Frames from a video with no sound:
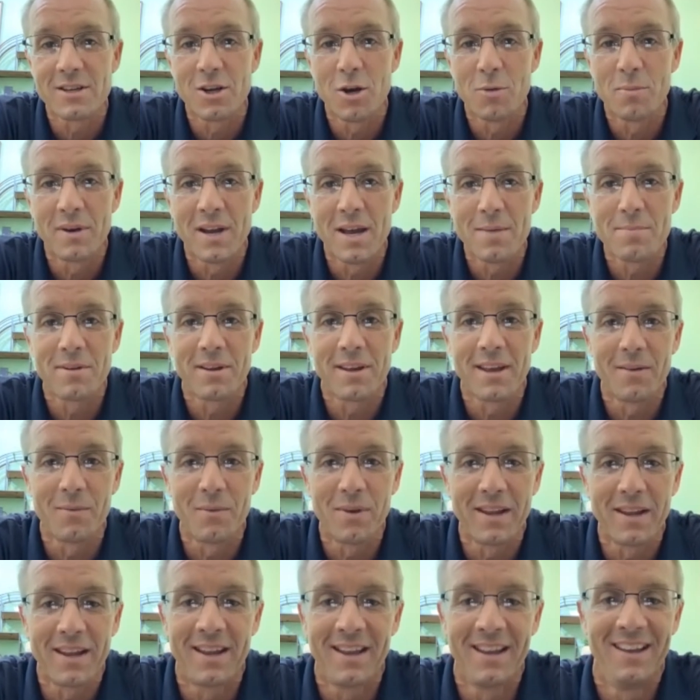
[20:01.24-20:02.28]
open up again.
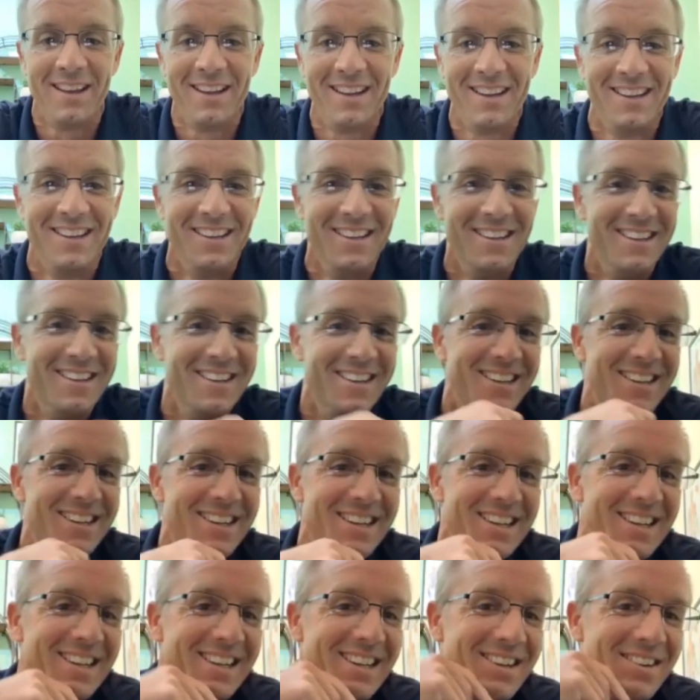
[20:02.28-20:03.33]
We
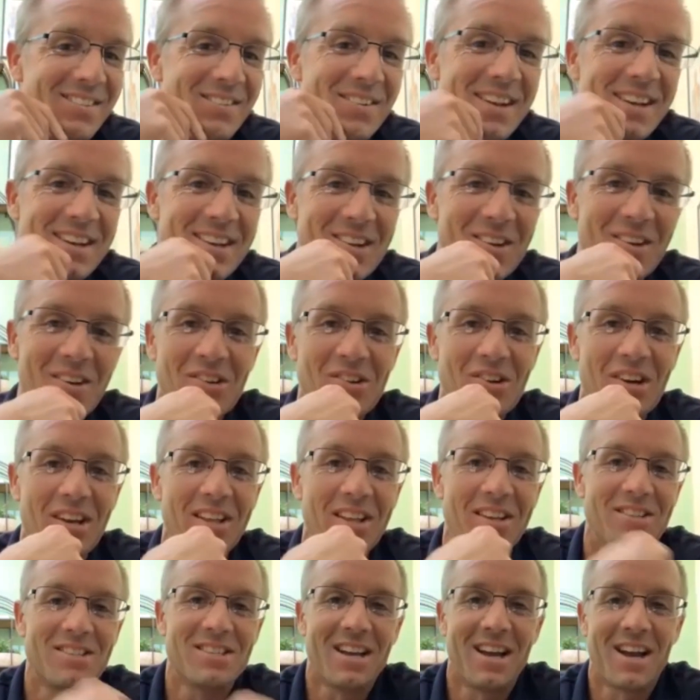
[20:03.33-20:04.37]
we do enjoy
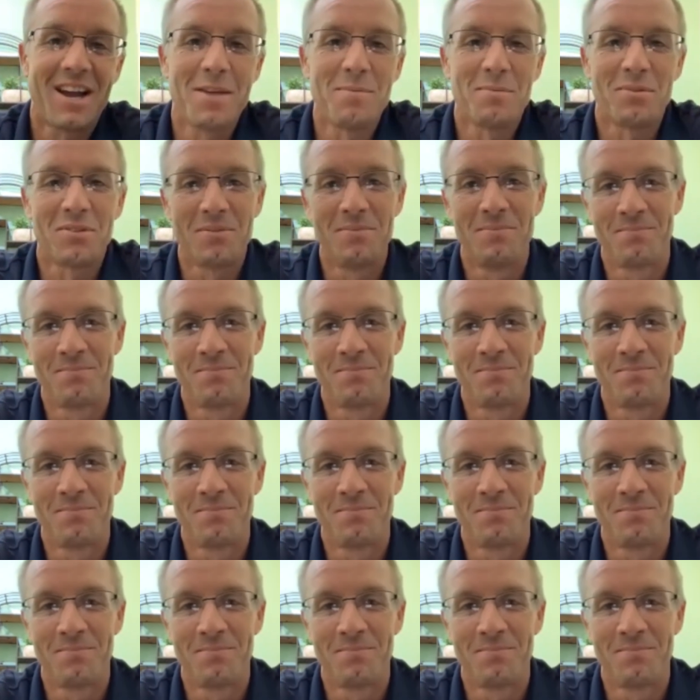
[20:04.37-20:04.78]
those times.